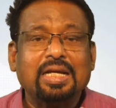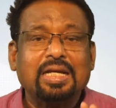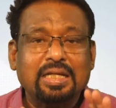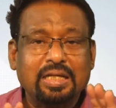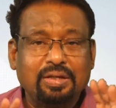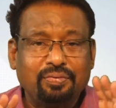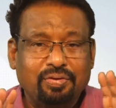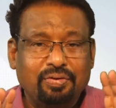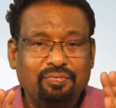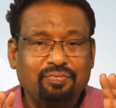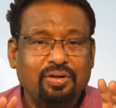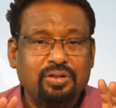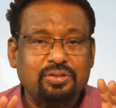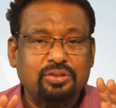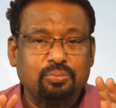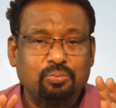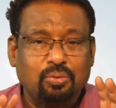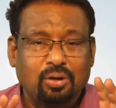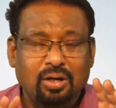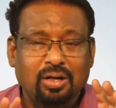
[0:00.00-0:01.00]
even for
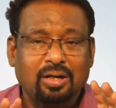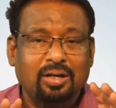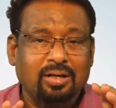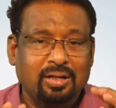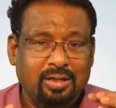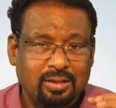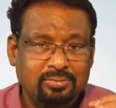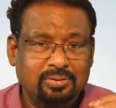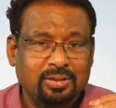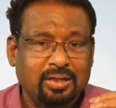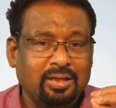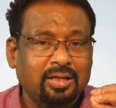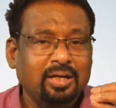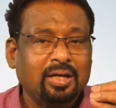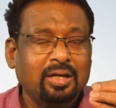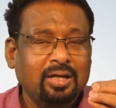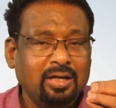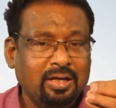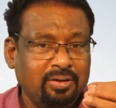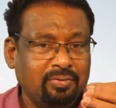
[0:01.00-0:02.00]
smaller
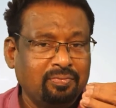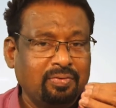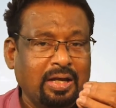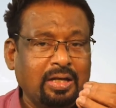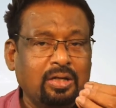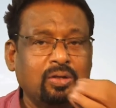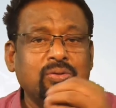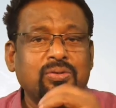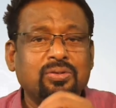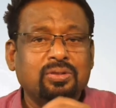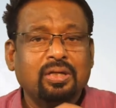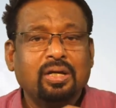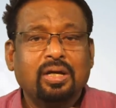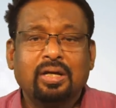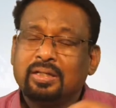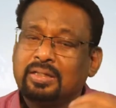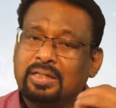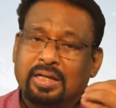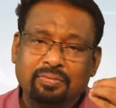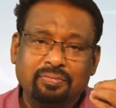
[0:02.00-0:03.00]
values,
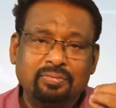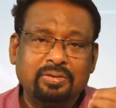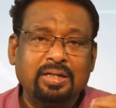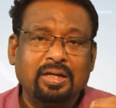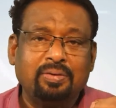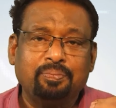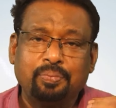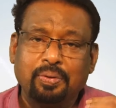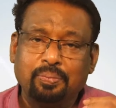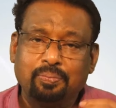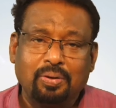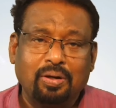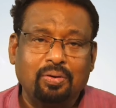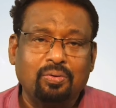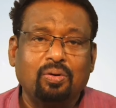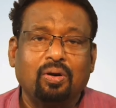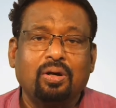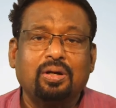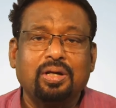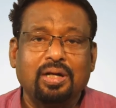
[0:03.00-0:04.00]
then the people have
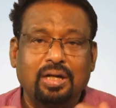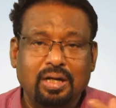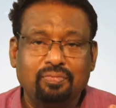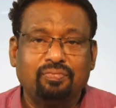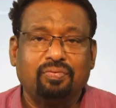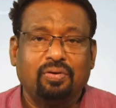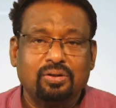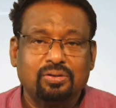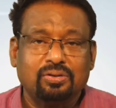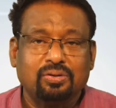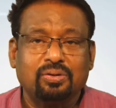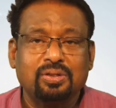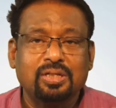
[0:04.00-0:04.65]
got relief also.